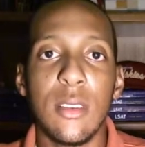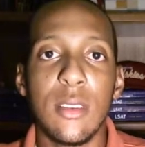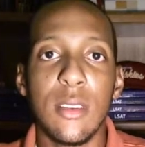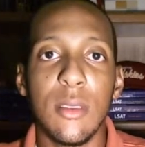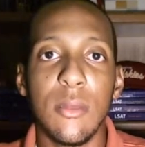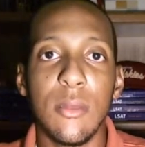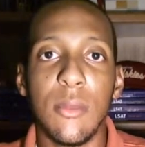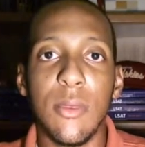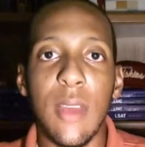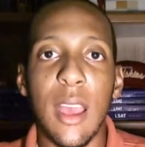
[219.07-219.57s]

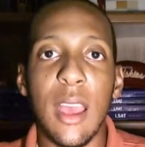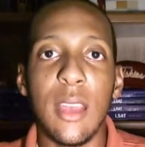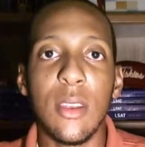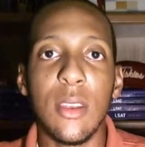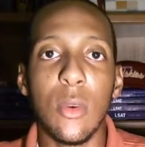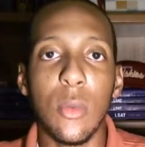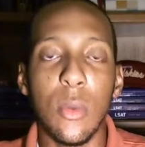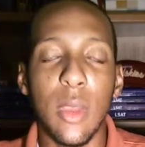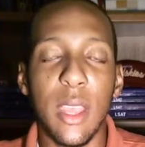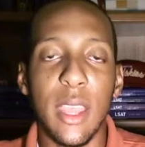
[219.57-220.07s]
to
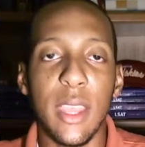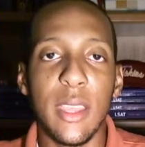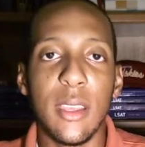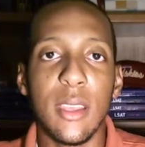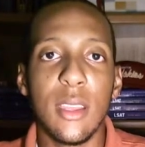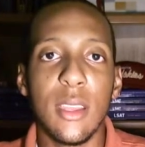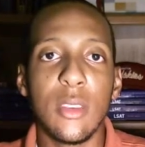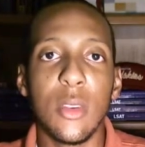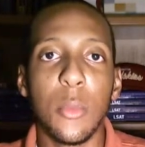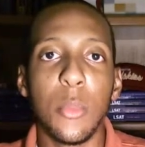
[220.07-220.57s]
find a way
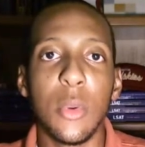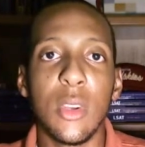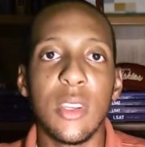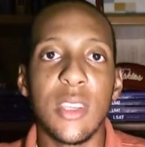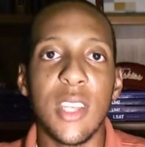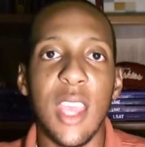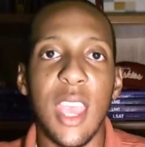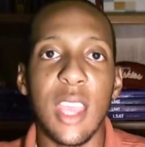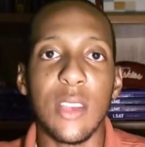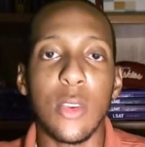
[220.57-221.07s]
to
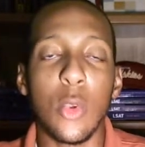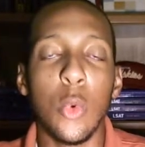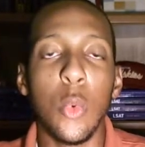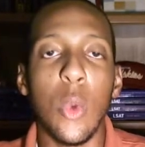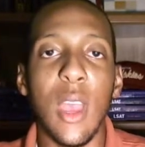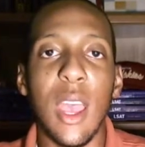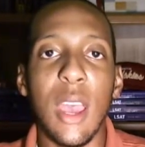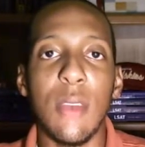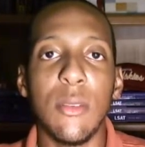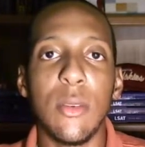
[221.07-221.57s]
protect
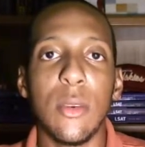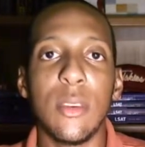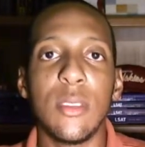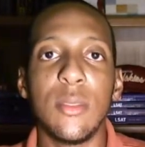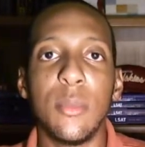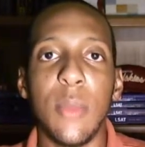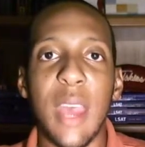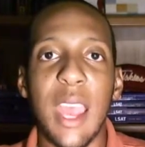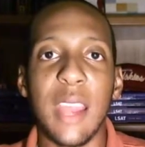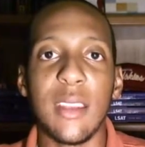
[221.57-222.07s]
whoever
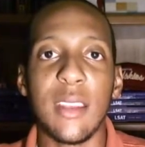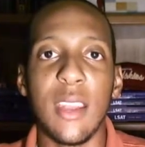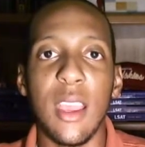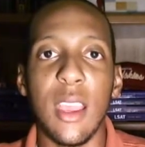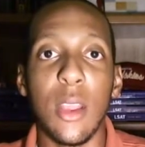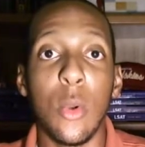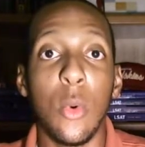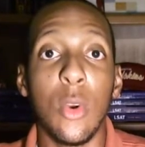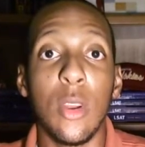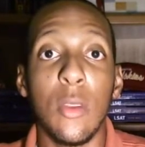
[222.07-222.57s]
is back there
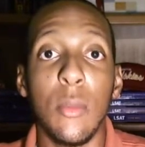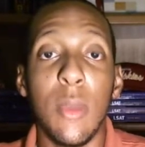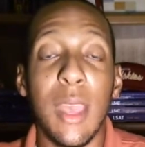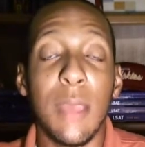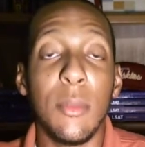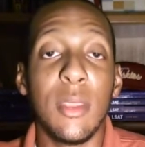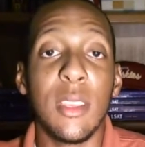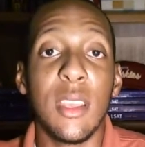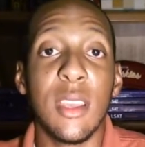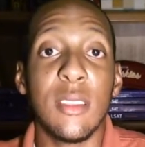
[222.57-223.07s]
at
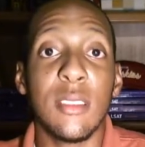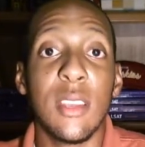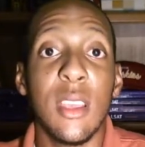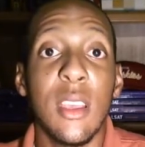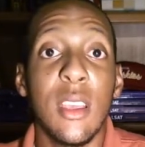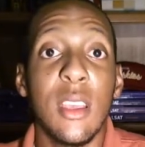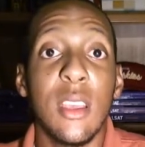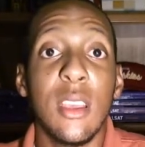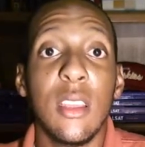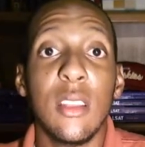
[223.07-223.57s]
quarterback, because
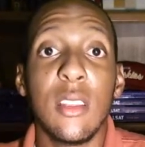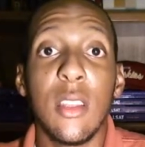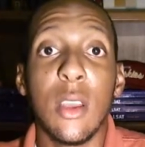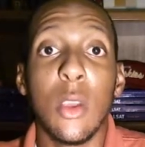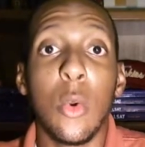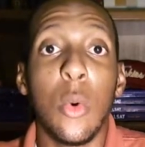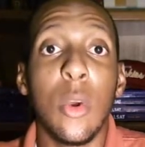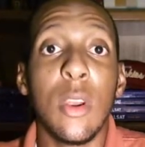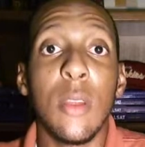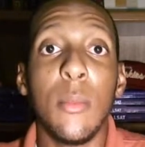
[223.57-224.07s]

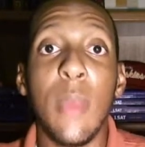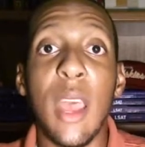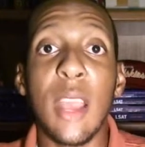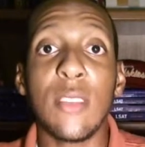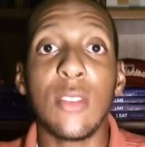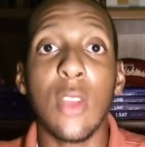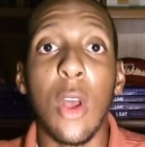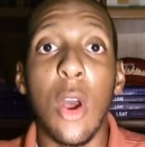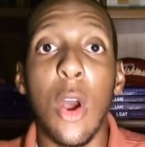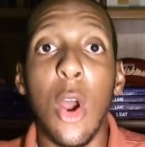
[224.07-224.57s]
their
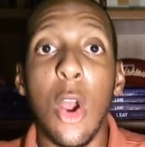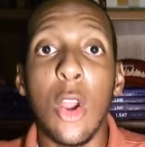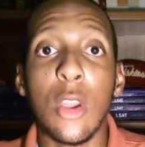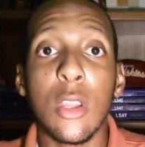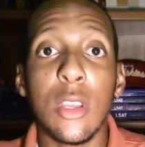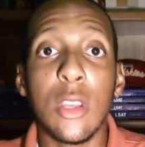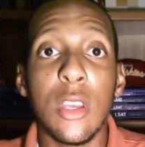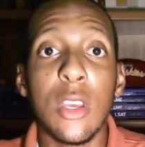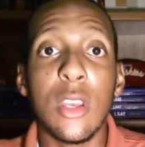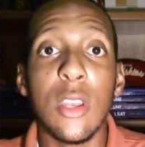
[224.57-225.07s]
quarterbacks
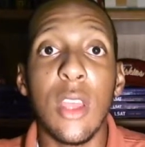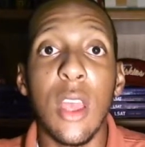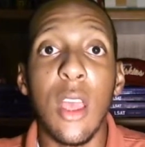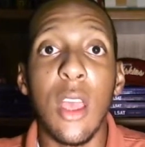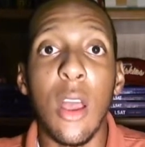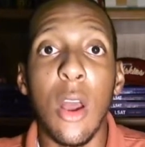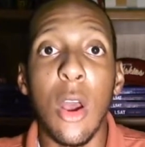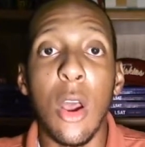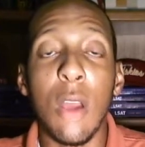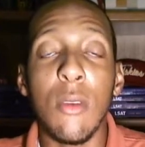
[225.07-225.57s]
aren't good
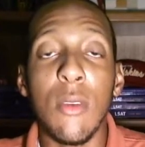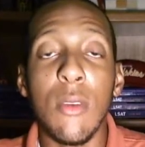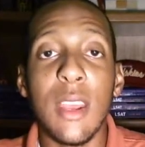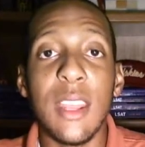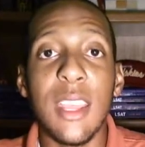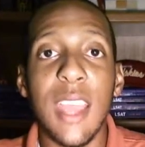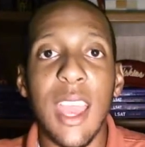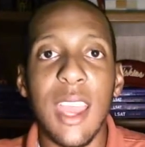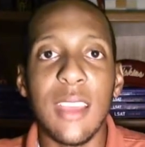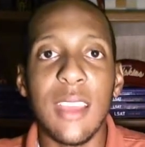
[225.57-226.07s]

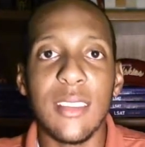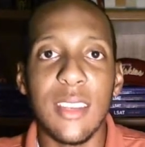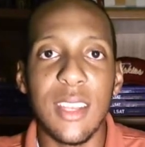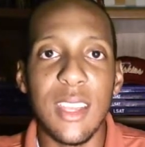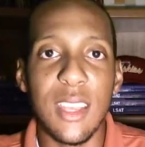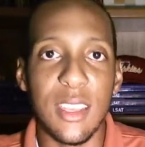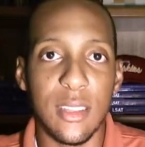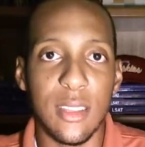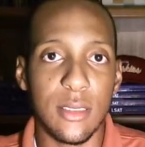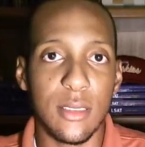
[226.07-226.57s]
already as it
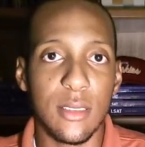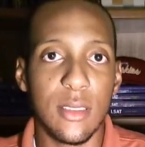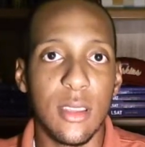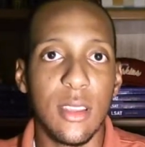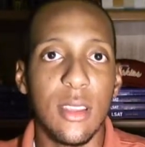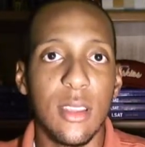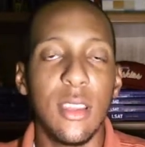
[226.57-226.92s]
is.